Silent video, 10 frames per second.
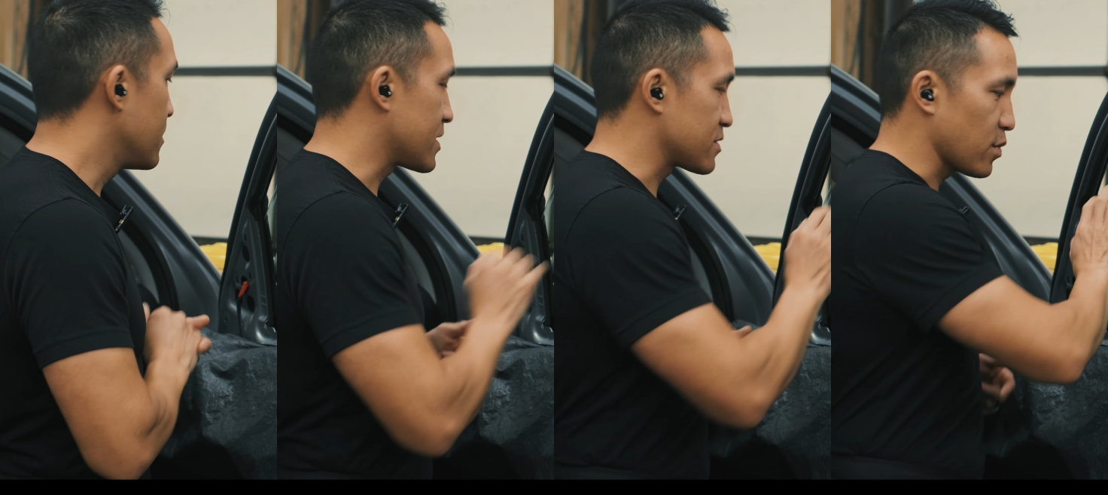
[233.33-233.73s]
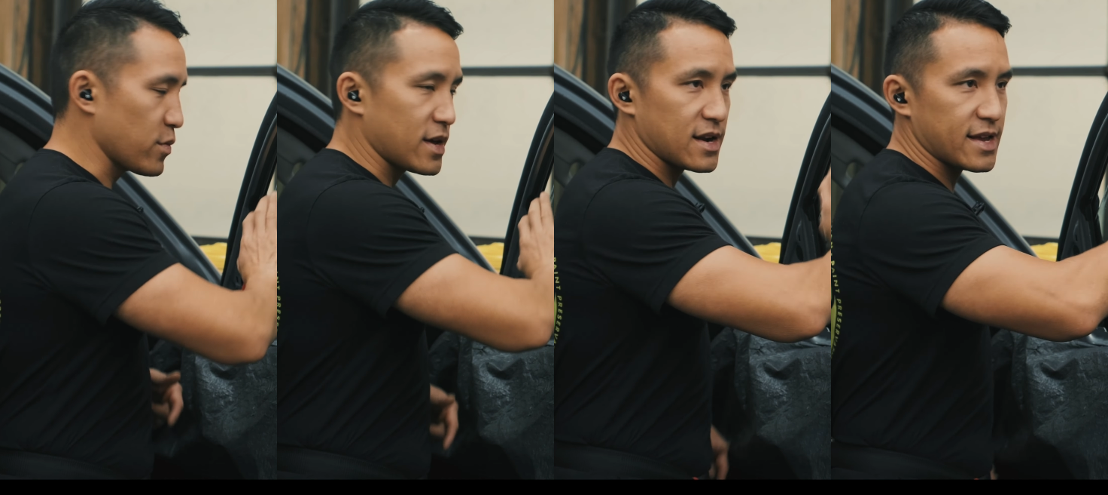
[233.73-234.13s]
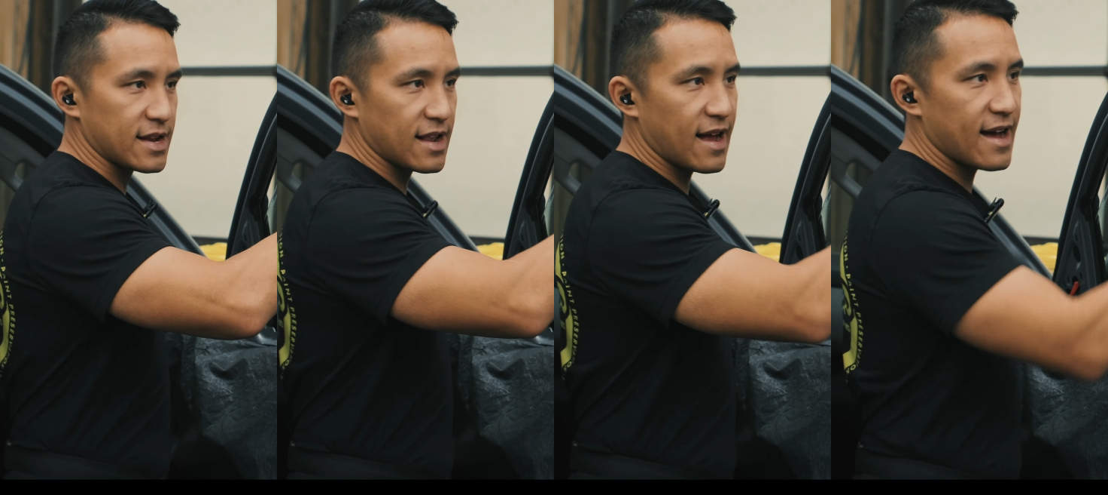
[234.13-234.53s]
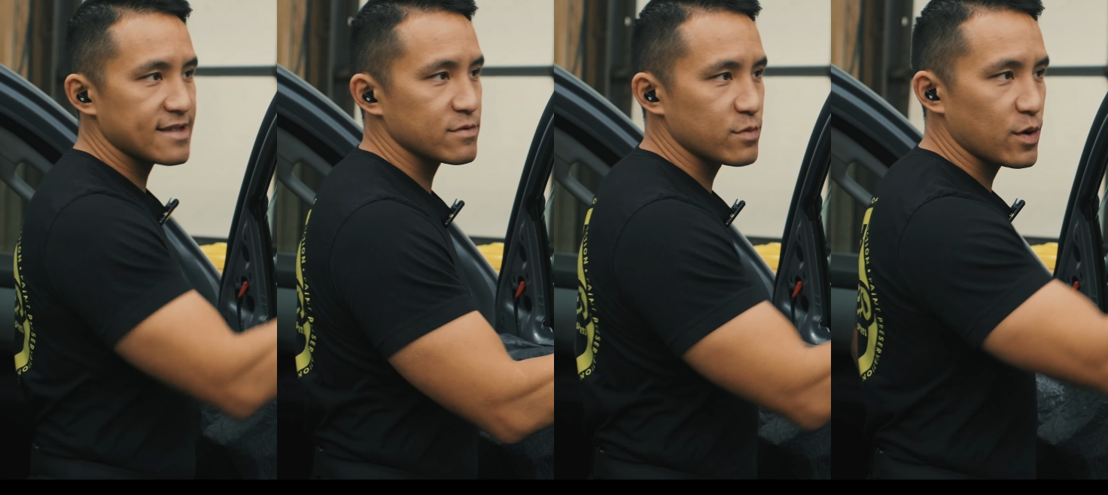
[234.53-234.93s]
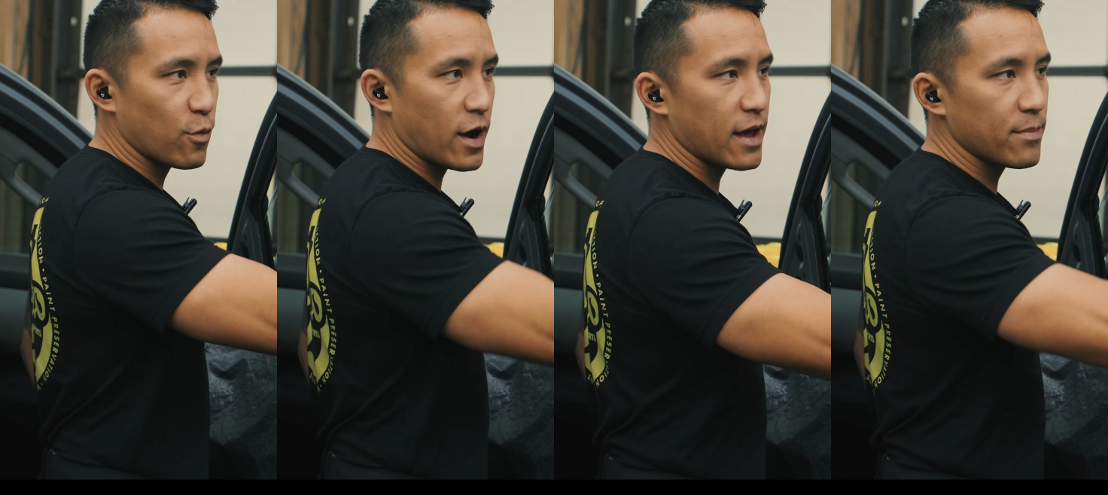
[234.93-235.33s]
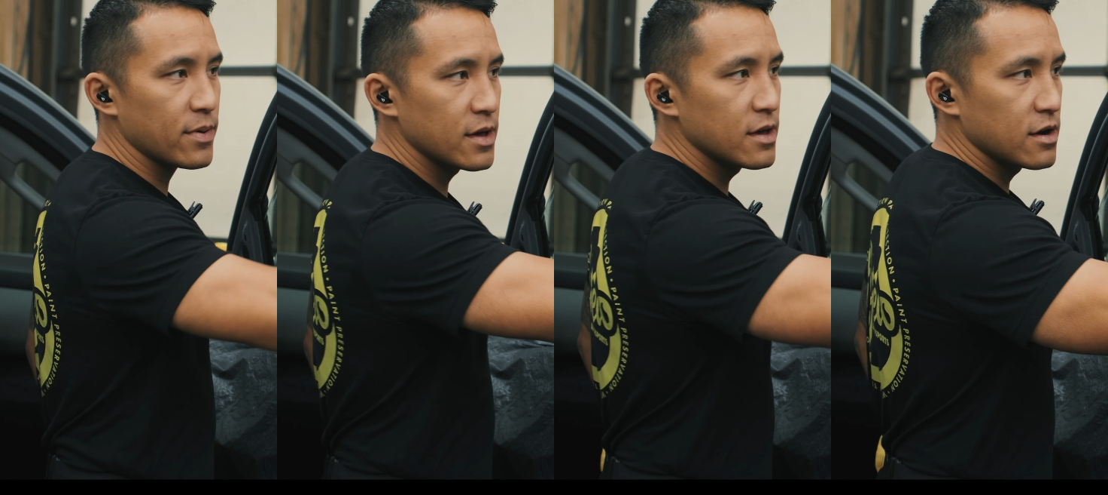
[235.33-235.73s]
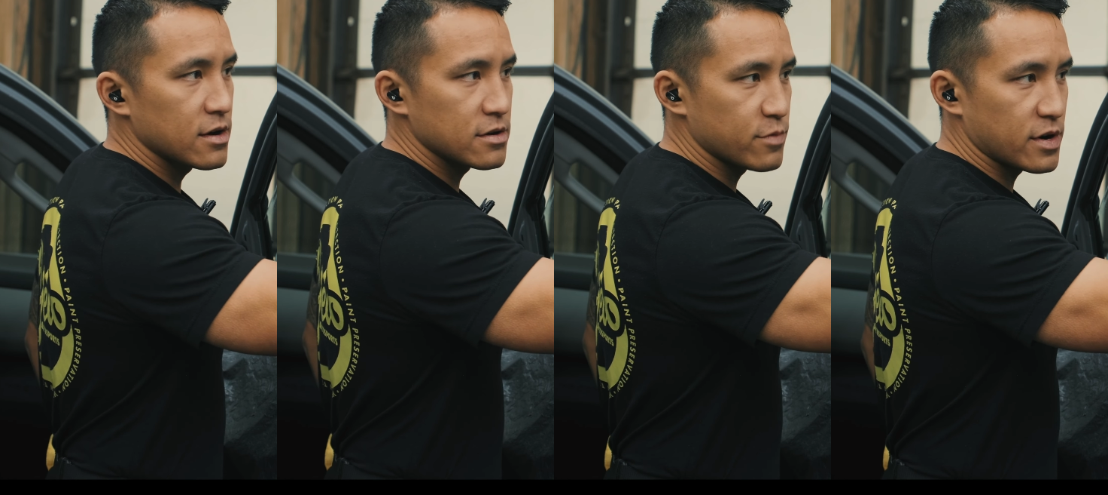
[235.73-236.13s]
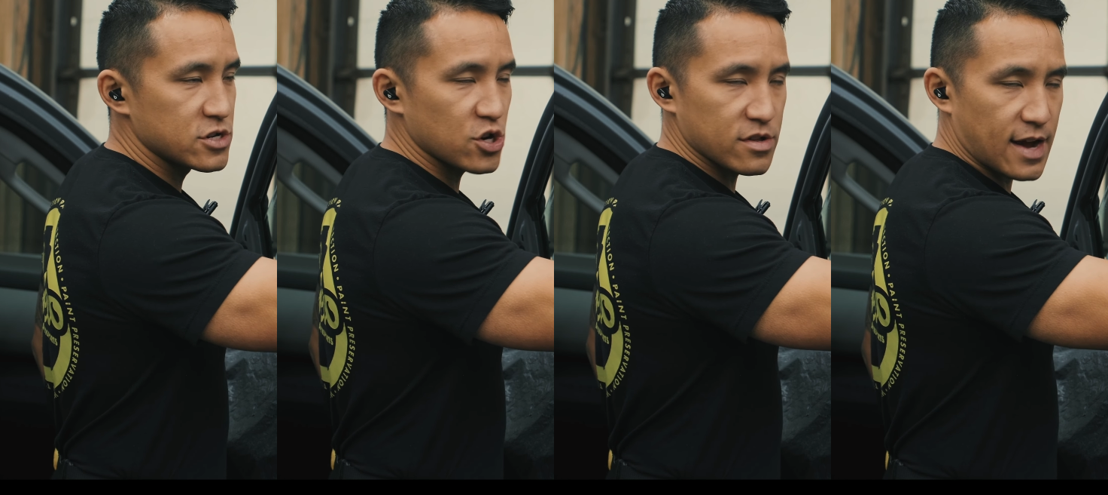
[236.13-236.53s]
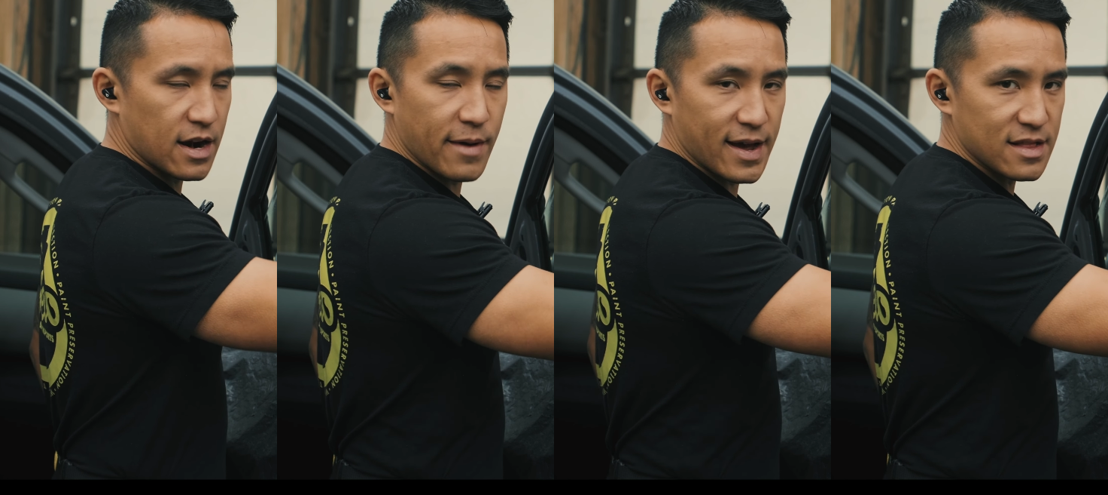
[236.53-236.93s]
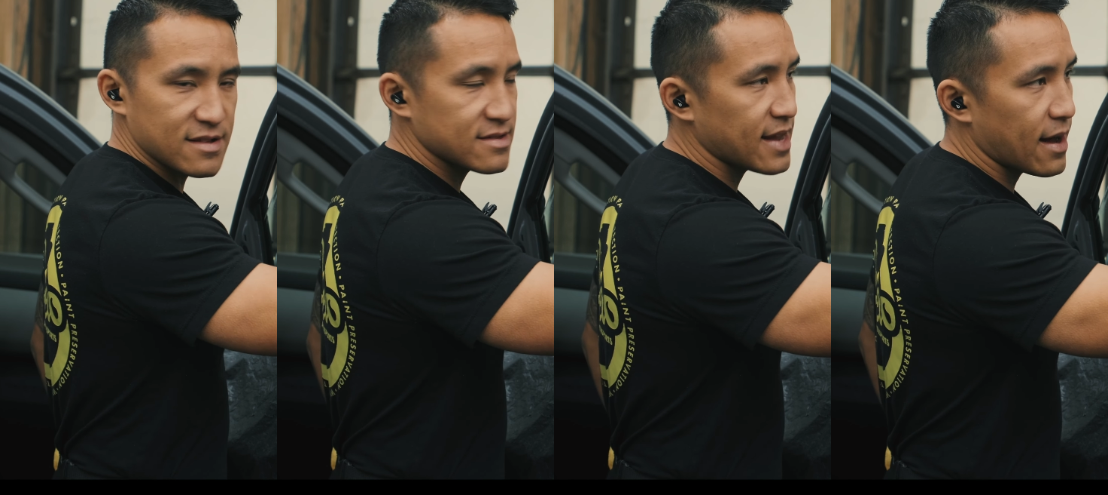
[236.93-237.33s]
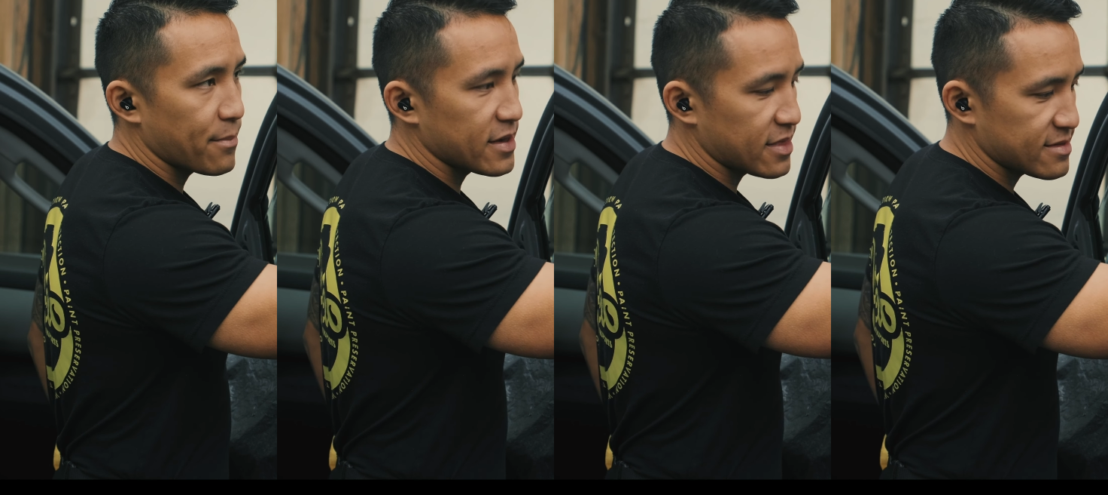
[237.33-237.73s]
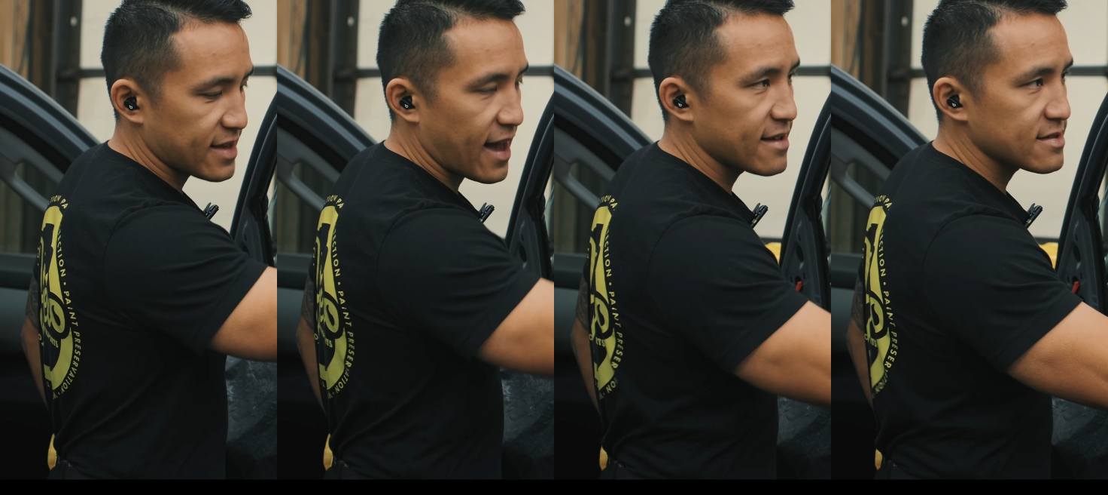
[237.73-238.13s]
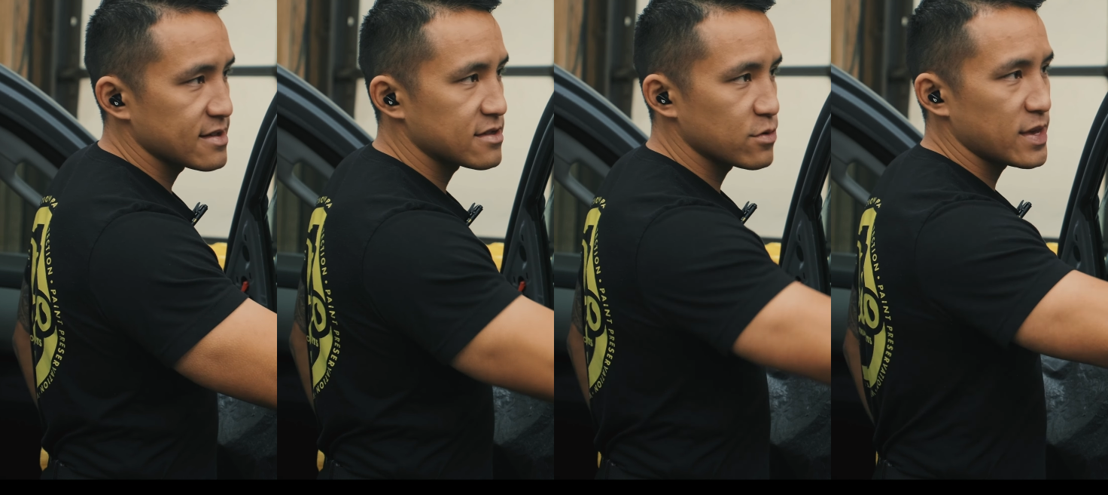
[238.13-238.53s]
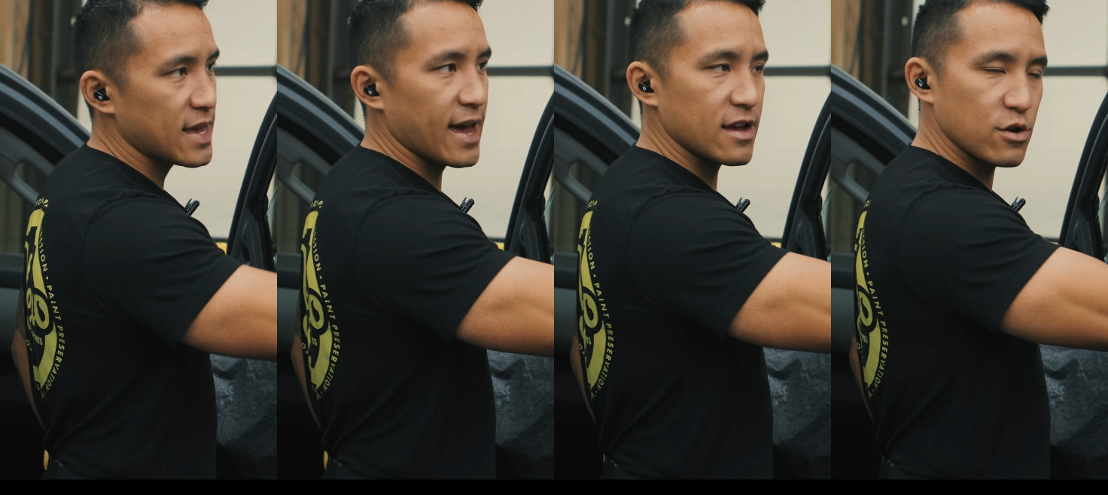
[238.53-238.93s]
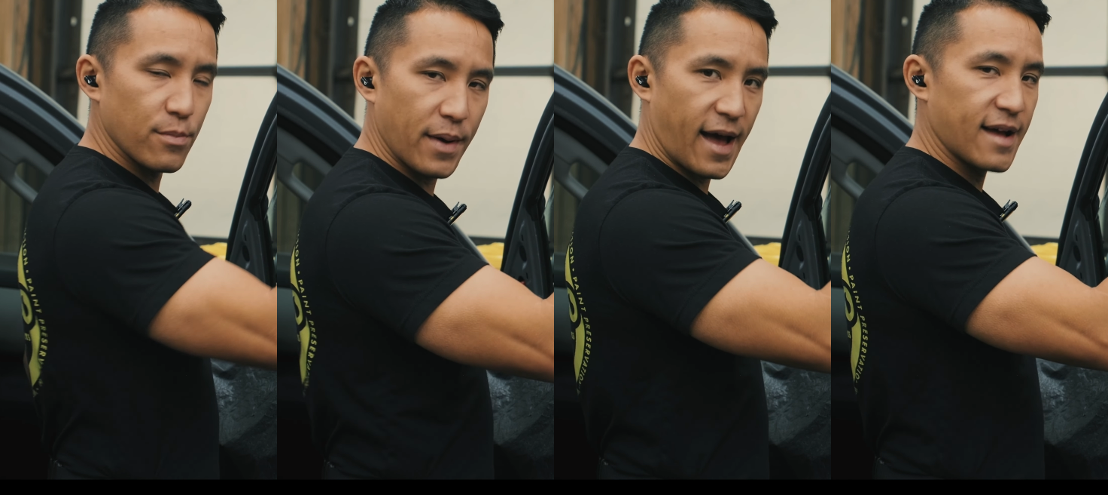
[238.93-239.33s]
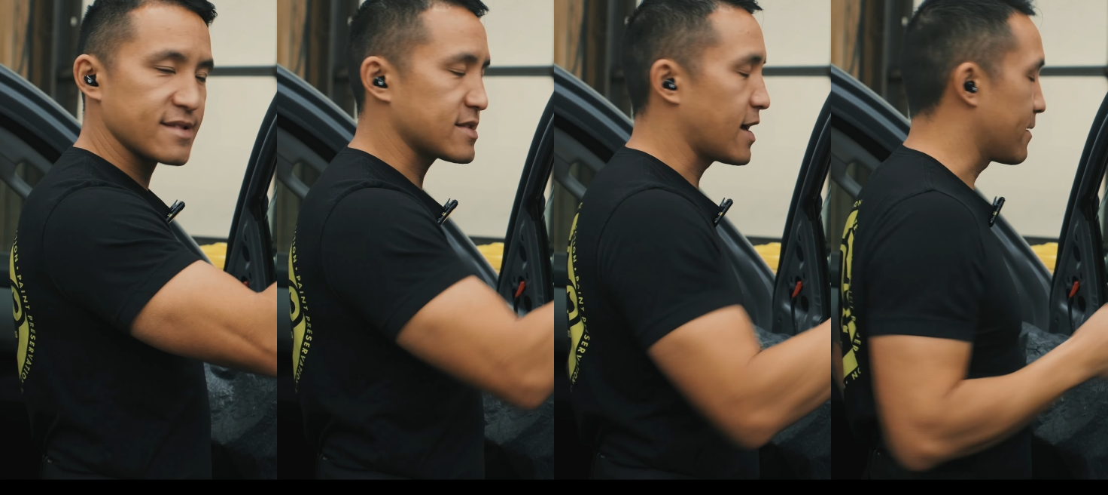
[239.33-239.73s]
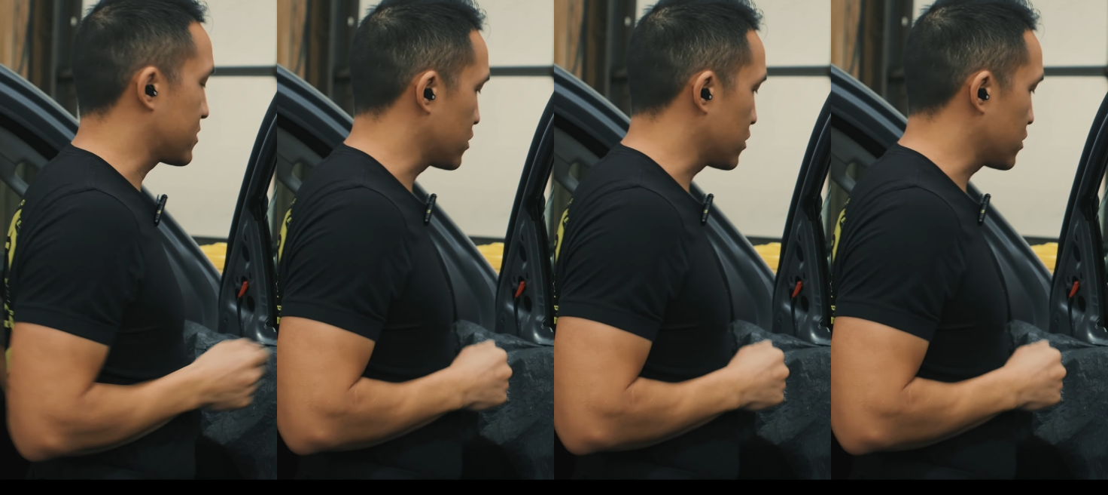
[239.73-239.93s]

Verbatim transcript: Because when we clean glass and we wipe, we're just automatically stopped by this gasket, so we can't go past that.